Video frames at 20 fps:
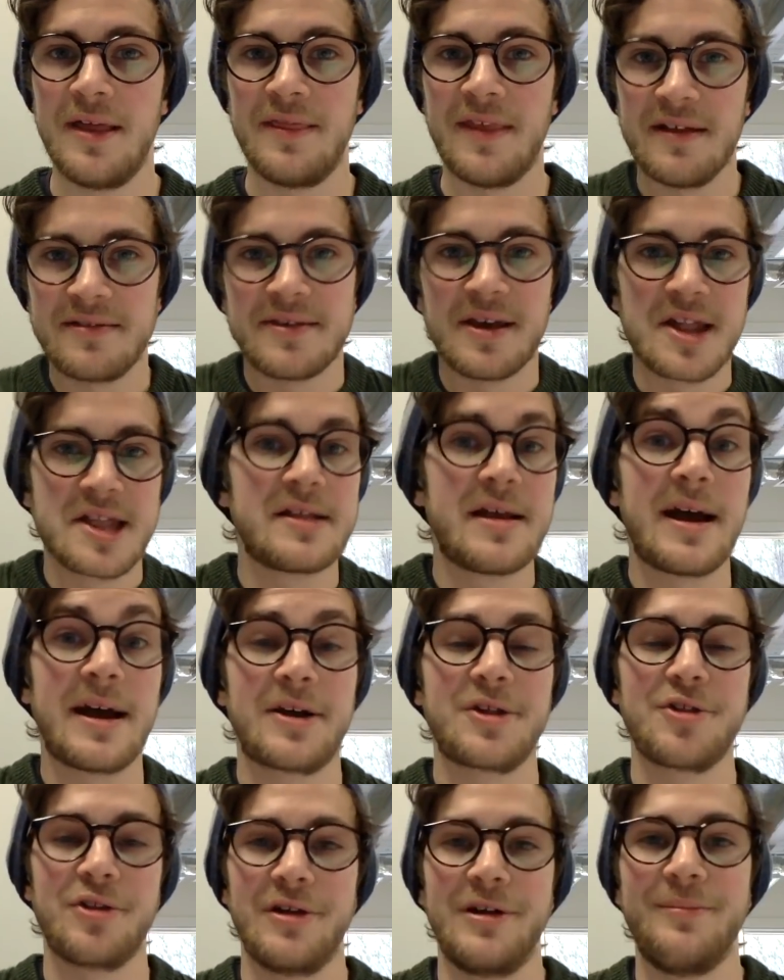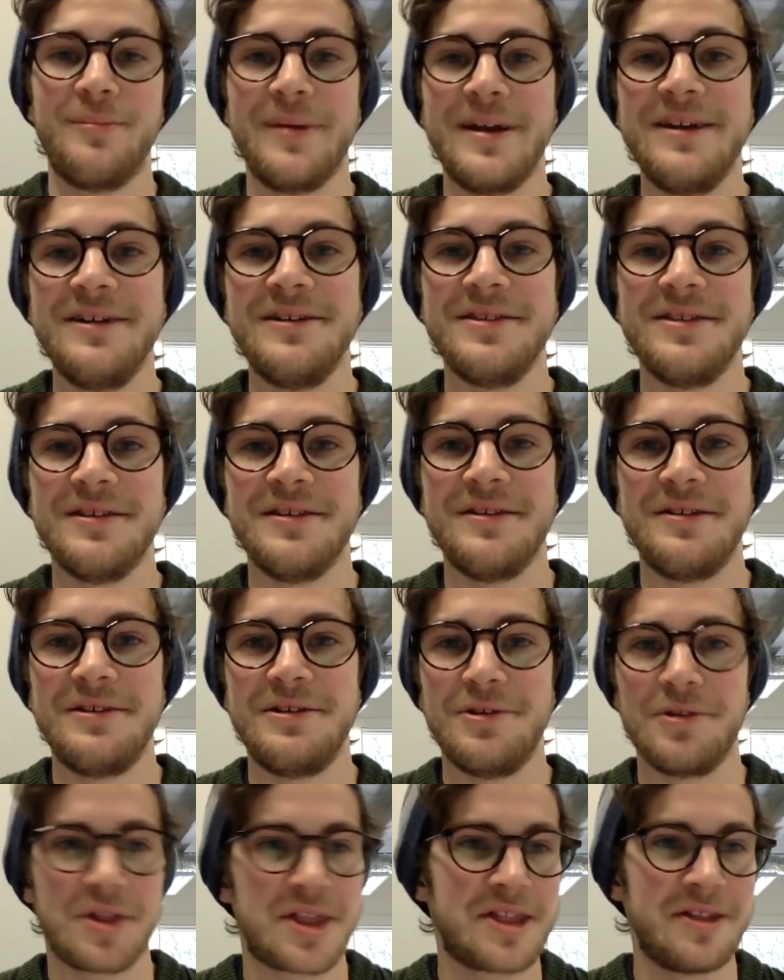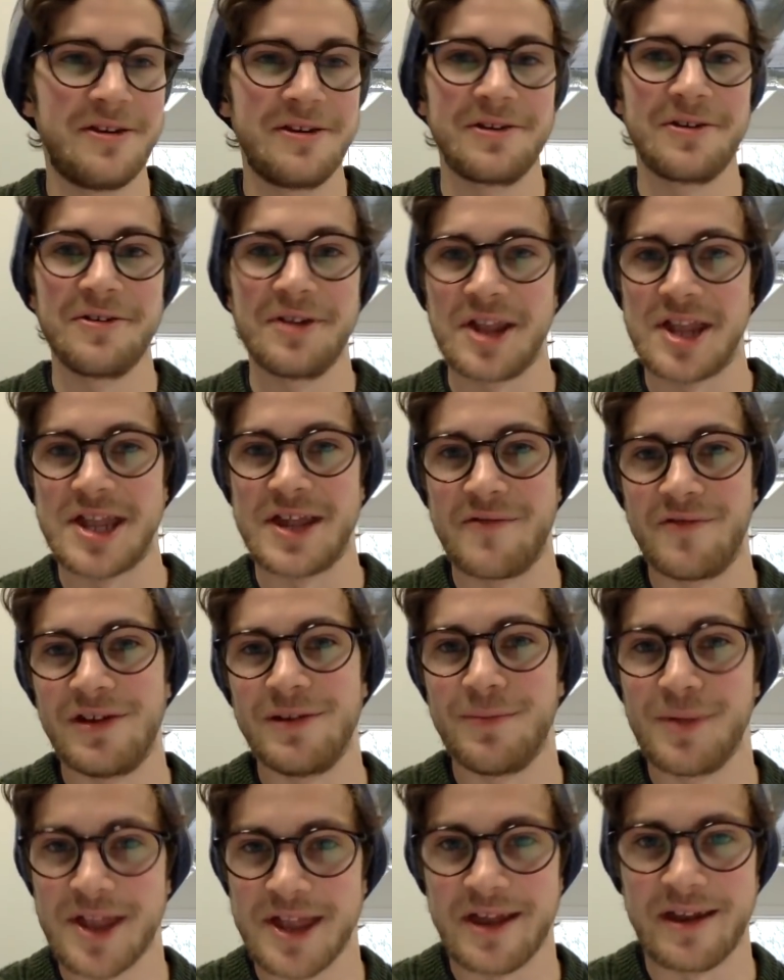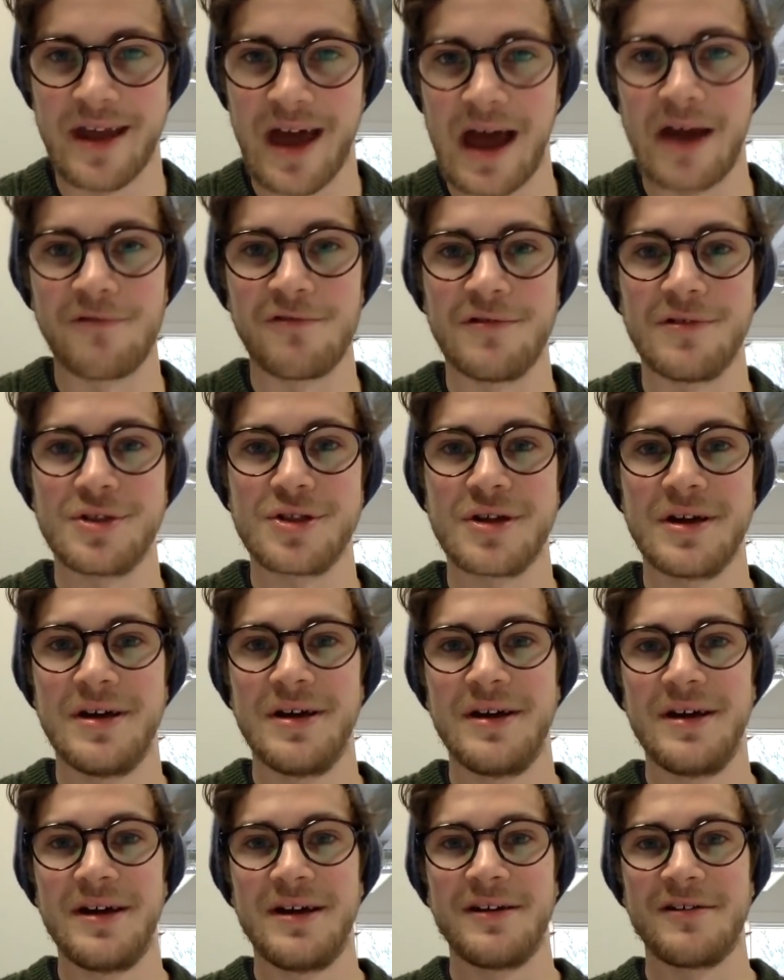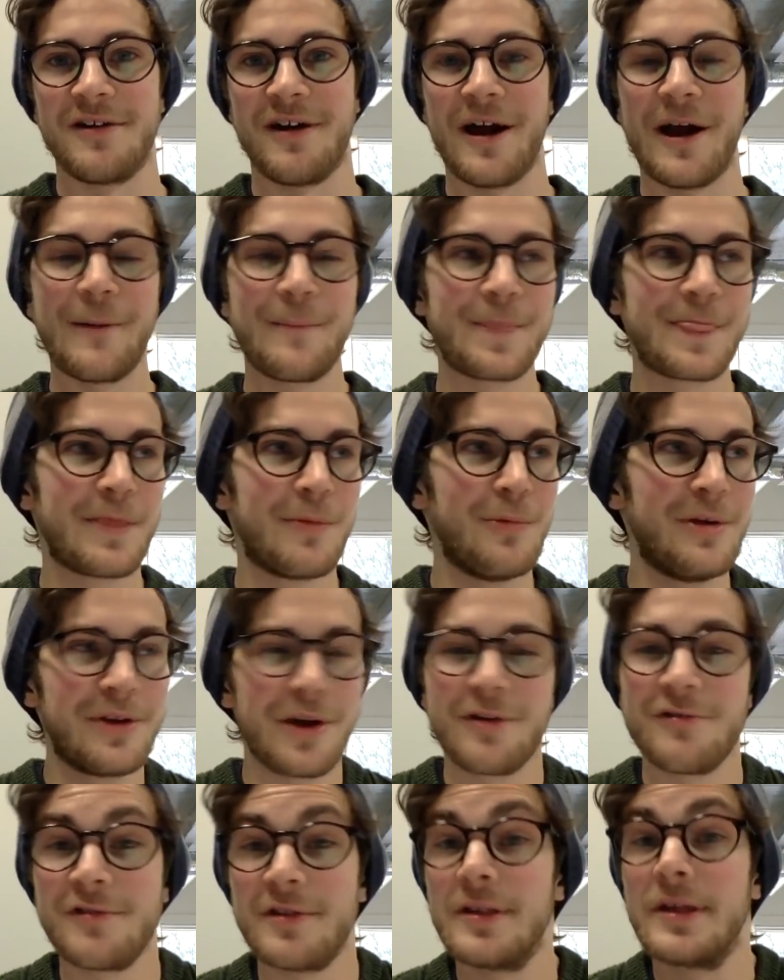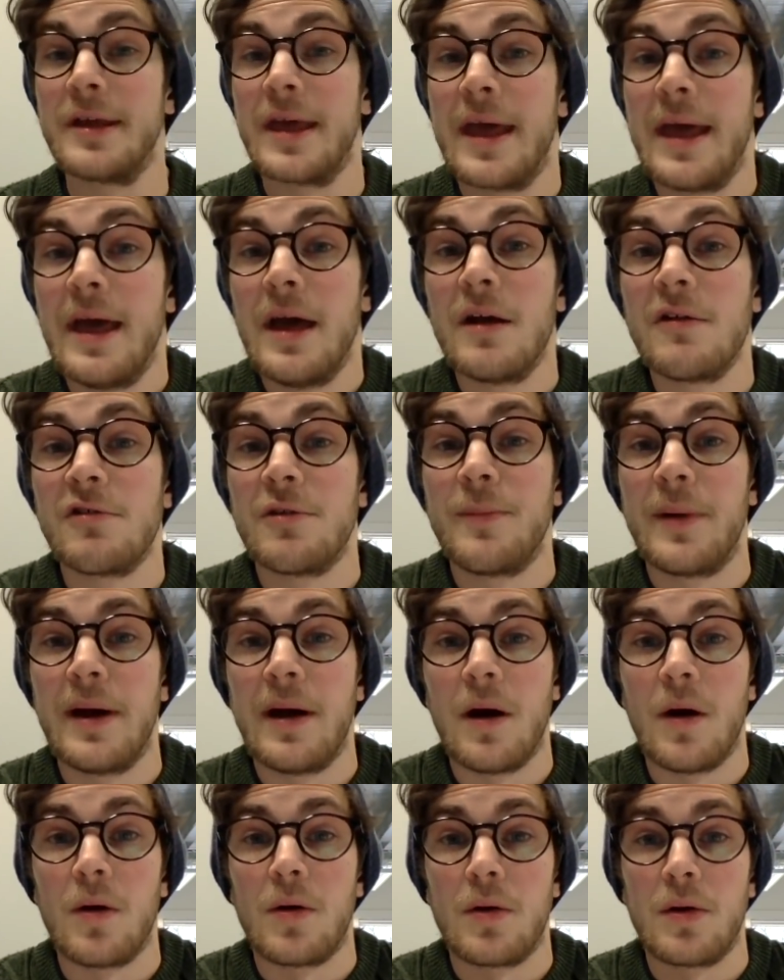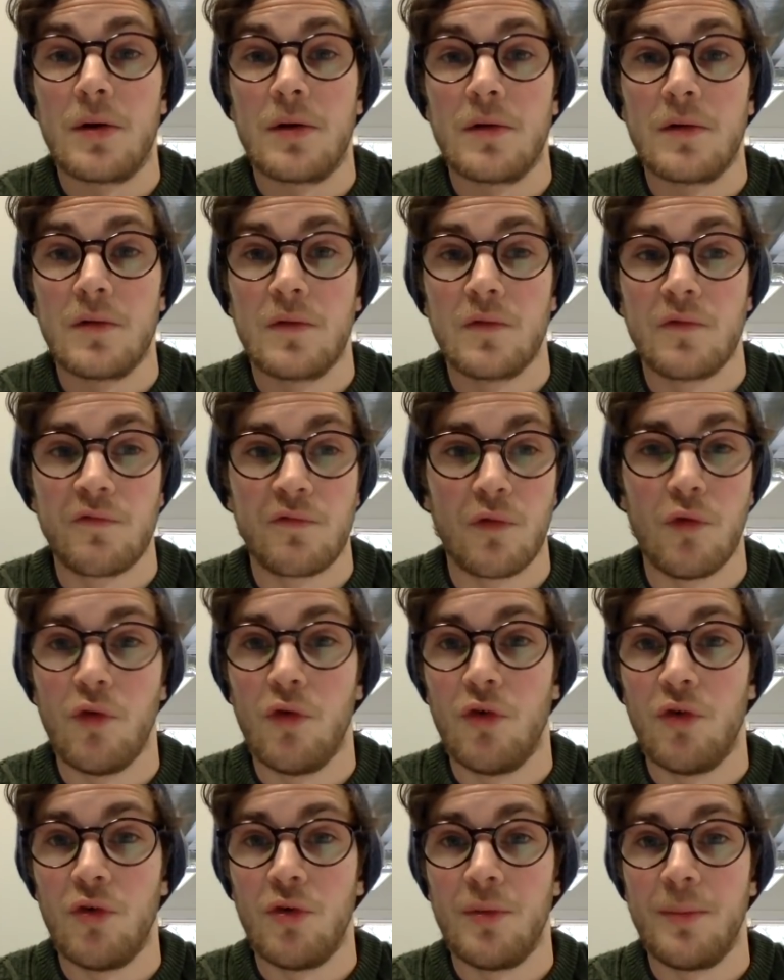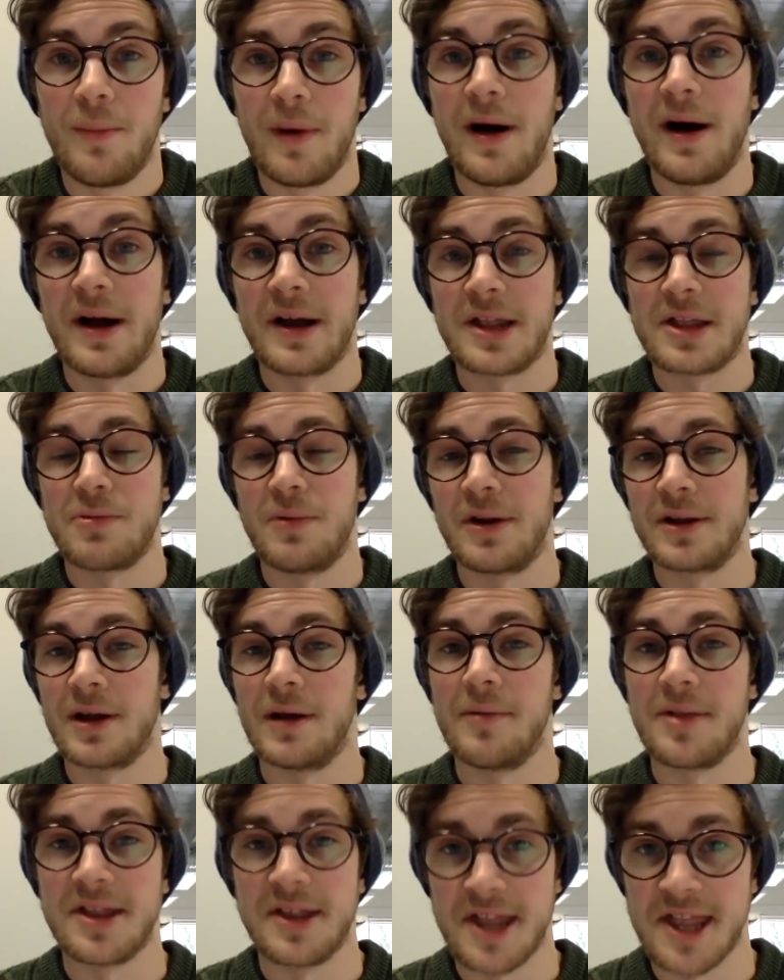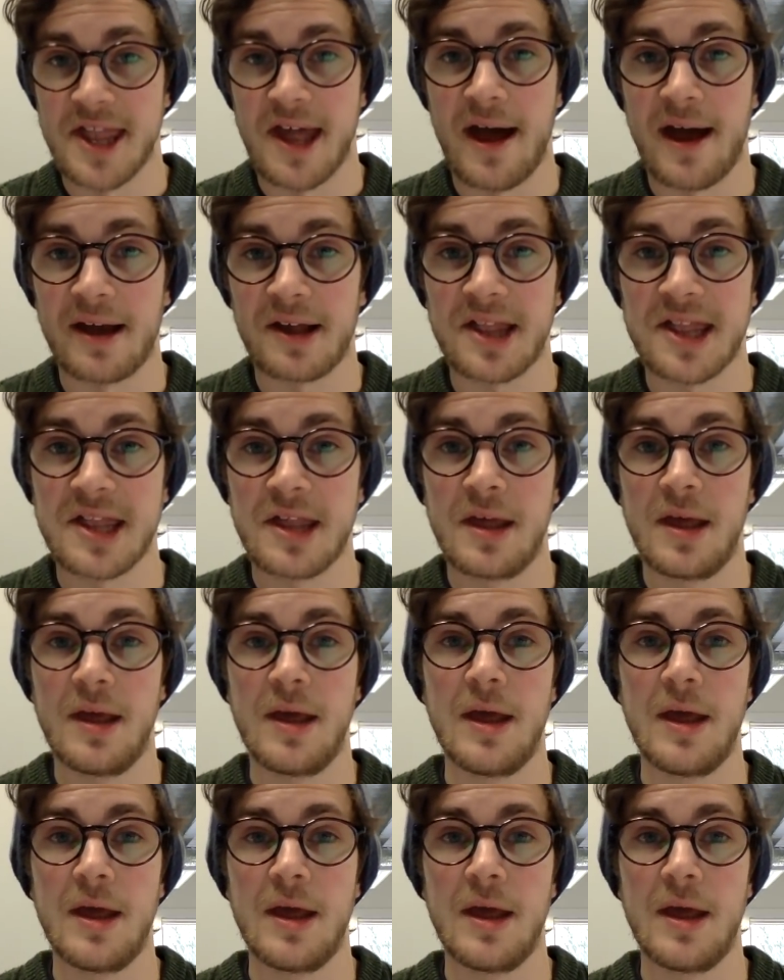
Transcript: that doesn't actually mean that you're sitting on a 70% average. Right? We don't really care about raw marks when it comes to SACs.